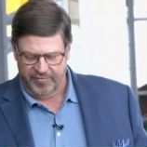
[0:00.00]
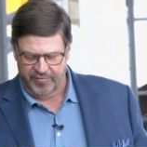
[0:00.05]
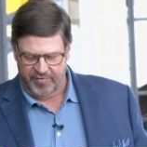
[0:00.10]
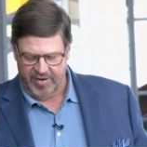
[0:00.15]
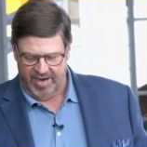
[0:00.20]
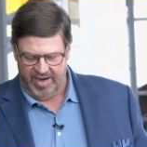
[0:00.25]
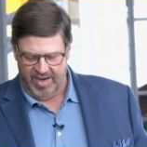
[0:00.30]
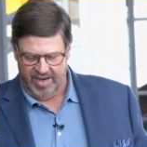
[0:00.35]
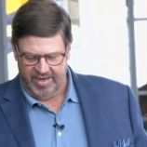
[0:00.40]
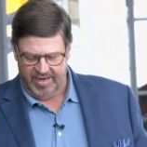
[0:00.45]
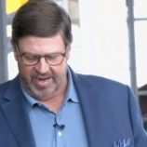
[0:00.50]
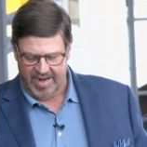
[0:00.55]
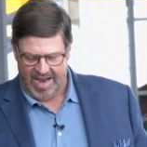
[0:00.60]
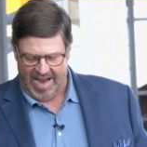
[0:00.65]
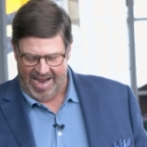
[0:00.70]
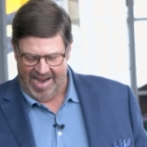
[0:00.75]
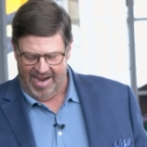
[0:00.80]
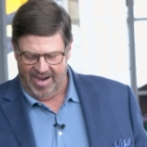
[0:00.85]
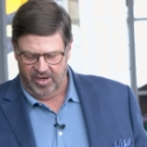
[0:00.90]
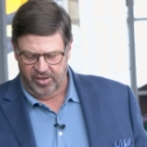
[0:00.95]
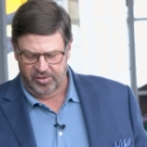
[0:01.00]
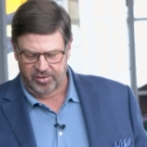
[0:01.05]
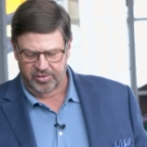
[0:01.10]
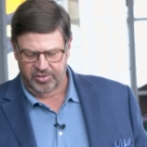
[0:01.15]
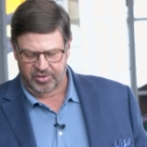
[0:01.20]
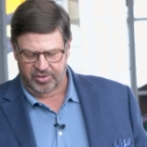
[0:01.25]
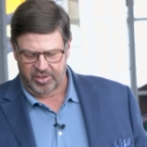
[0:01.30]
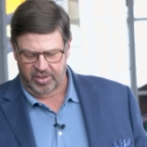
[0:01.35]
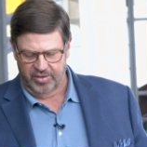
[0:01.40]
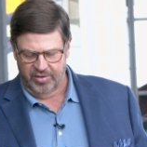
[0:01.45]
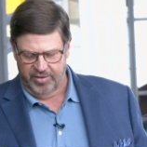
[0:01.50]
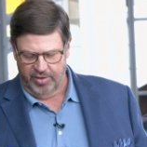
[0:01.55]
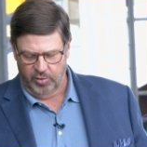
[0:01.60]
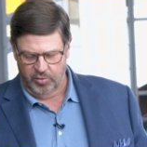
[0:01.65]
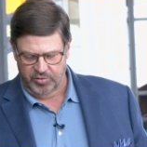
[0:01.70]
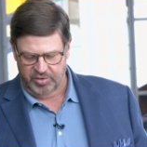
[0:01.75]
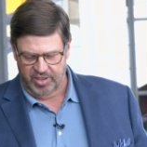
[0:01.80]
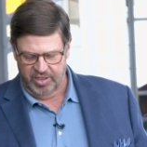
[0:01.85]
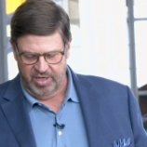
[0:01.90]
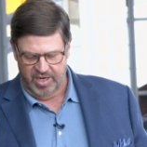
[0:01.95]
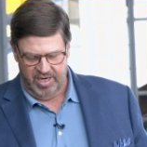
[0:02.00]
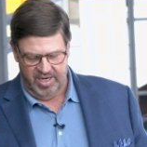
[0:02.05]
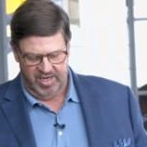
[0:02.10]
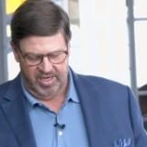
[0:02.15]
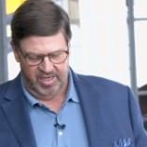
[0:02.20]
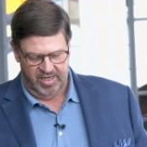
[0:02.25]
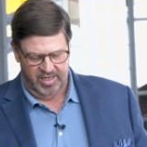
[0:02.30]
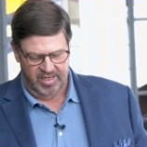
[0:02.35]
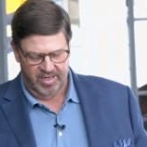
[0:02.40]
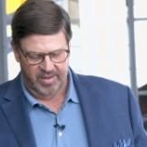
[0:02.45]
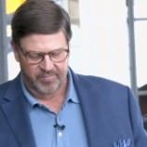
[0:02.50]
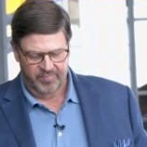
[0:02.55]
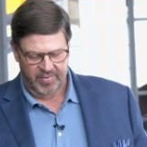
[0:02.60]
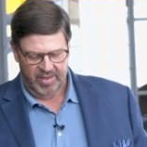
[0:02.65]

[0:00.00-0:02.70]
fed and housed those in need,